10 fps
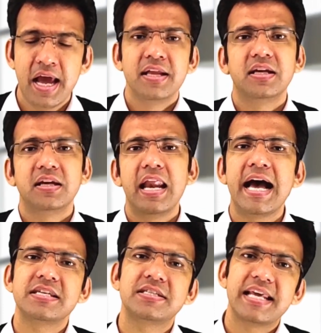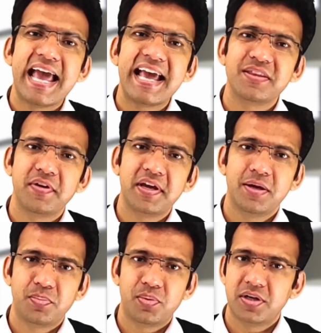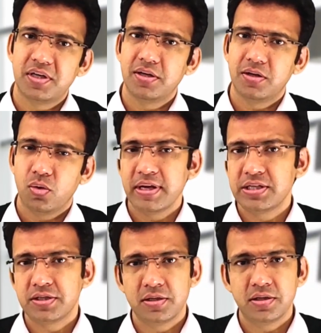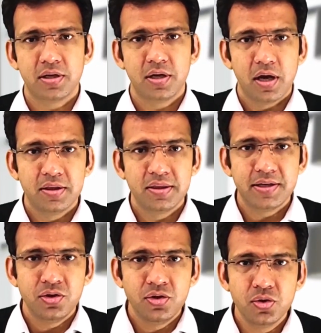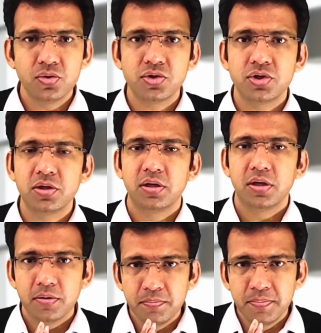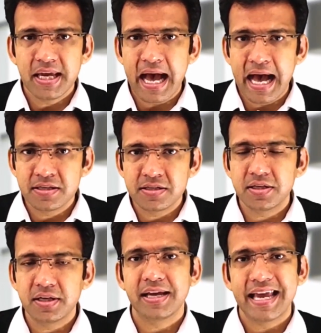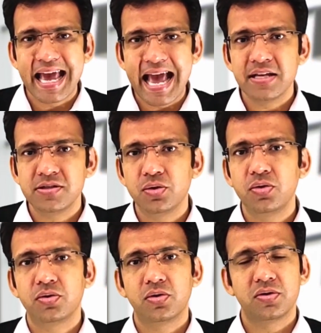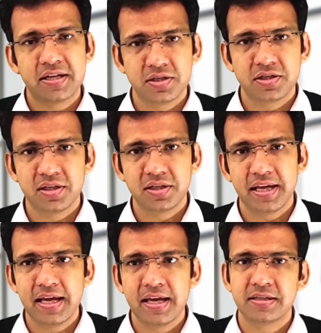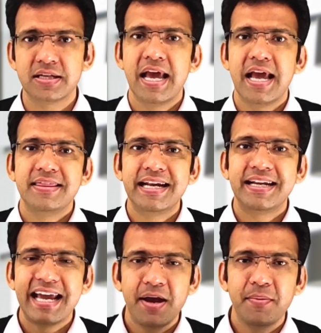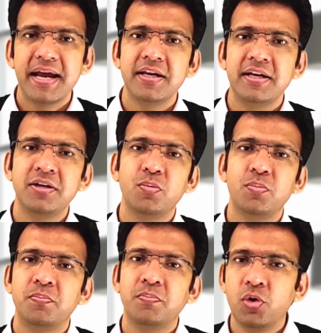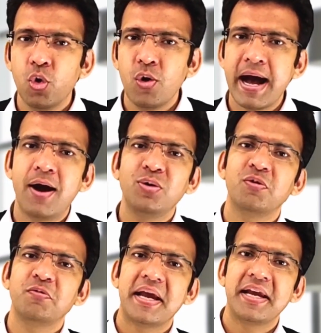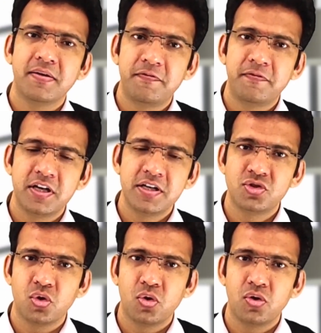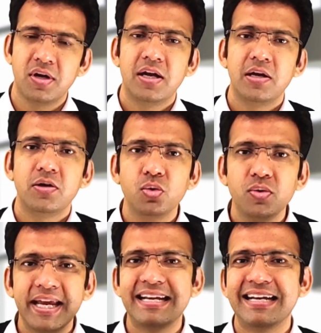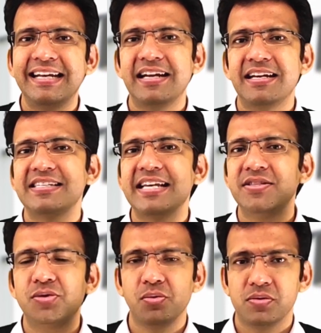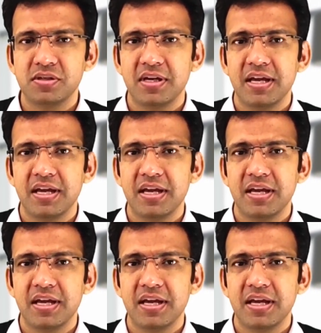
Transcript: The last and the very important question that you should be answering as you look to transition is, that am I ready to go out of my comfort zone to get data science roles?